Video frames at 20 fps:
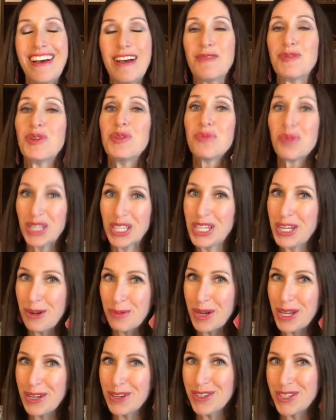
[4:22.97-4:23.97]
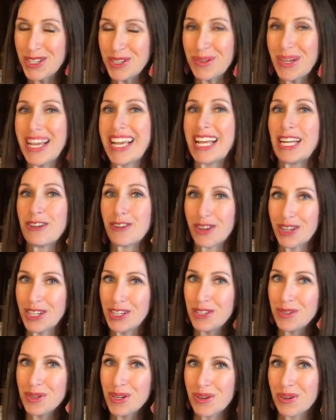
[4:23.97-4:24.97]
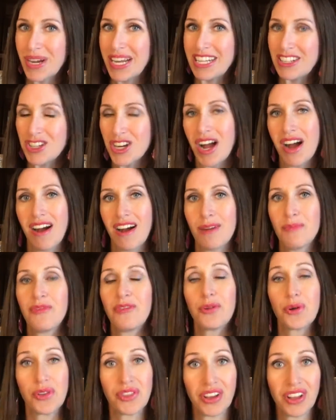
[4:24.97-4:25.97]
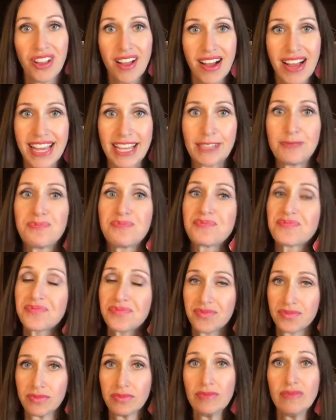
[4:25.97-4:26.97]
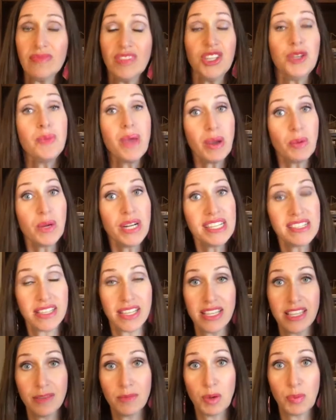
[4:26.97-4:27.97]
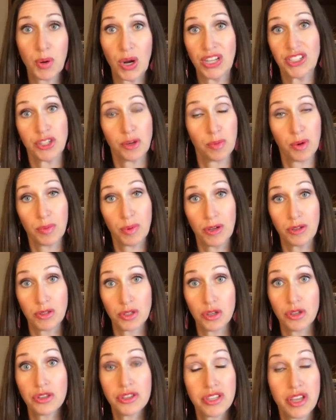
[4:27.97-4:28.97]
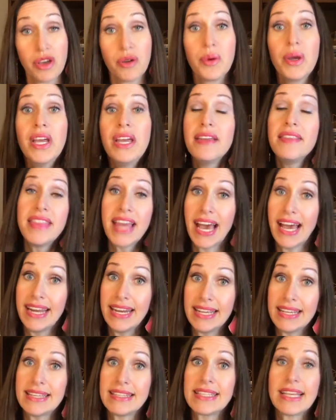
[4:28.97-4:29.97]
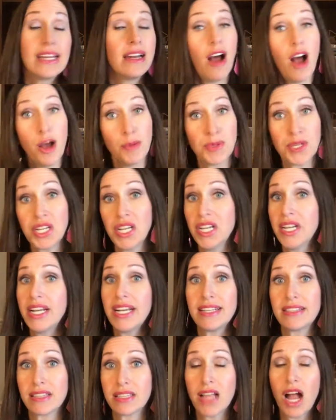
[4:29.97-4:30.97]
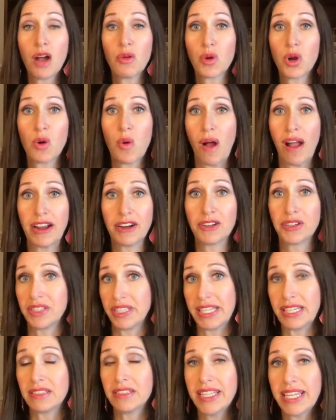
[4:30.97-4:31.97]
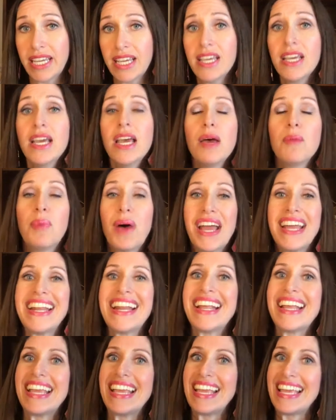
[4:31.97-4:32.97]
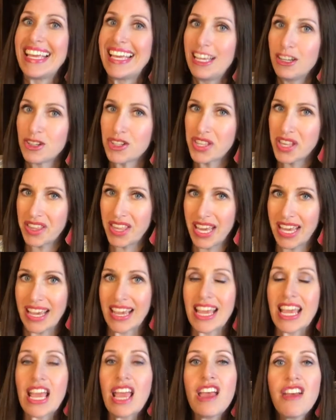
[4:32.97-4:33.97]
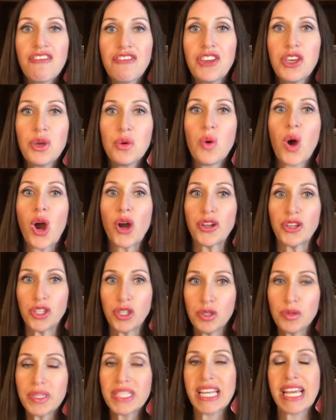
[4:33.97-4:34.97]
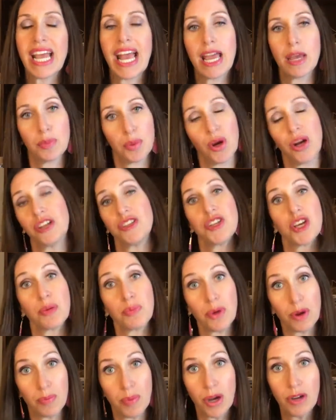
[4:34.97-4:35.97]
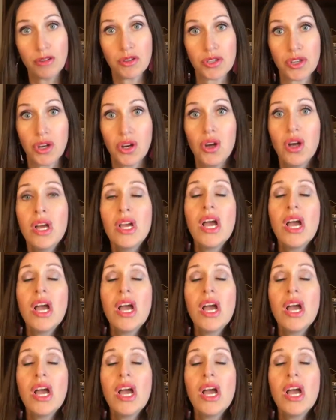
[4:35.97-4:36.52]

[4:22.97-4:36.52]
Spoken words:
you really know what you're doing and you're going to do a great job for the client, you may want to send them a project proposal. So that is an option. It's not required legally, but here's the thing. If you are using a project proposal,